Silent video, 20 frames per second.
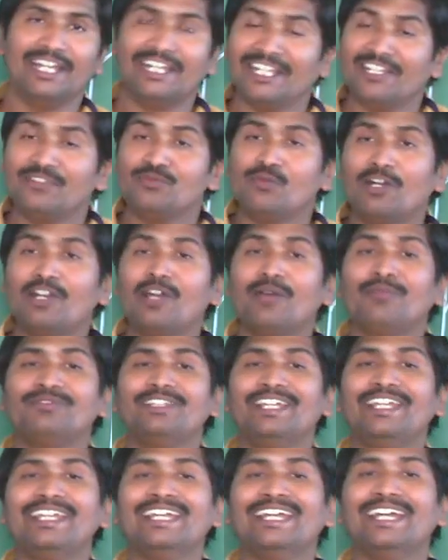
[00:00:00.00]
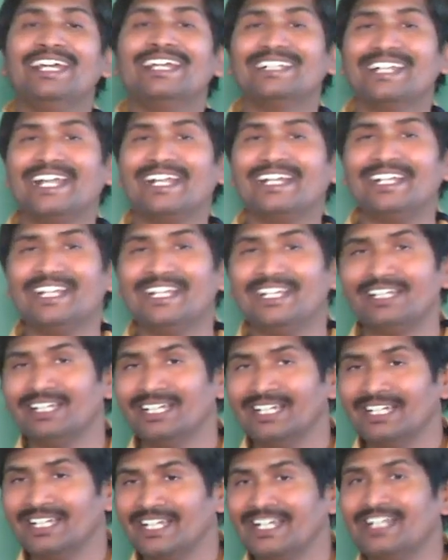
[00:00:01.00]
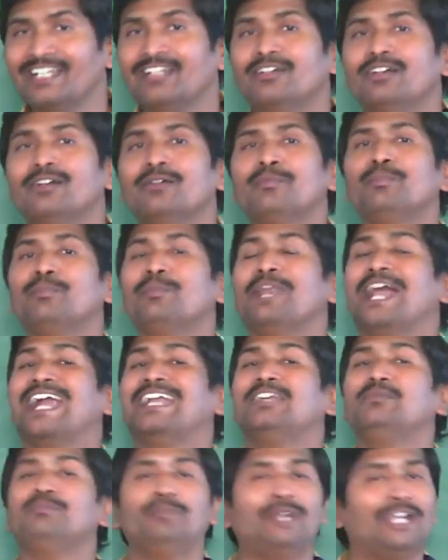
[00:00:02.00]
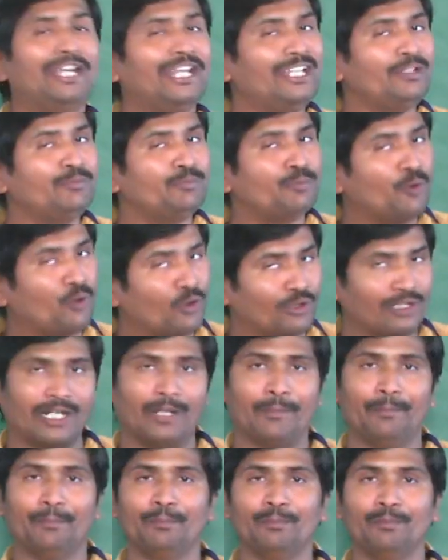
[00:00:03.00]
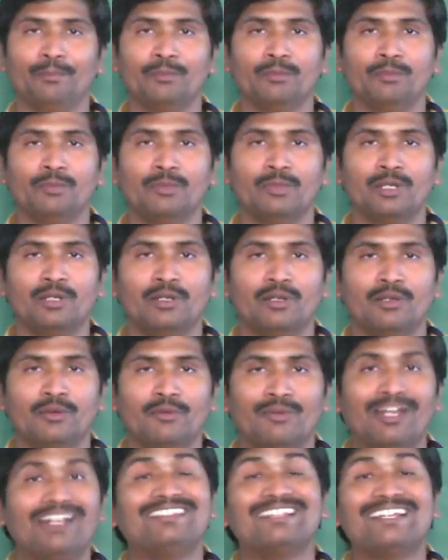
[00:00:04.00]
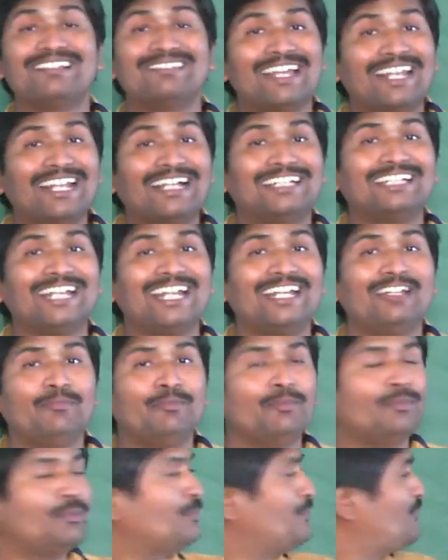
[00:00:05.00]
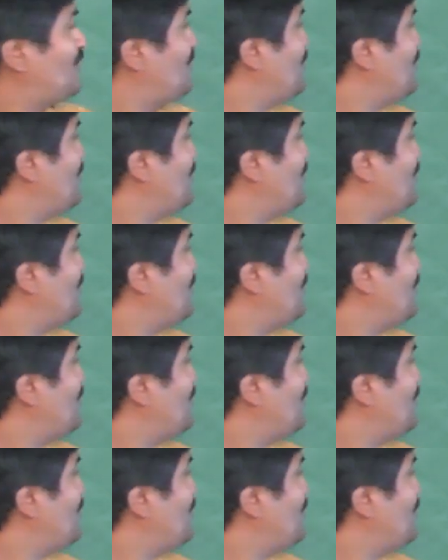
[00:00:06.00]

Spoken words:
It is one of the technique in a plant breeding program. When the selected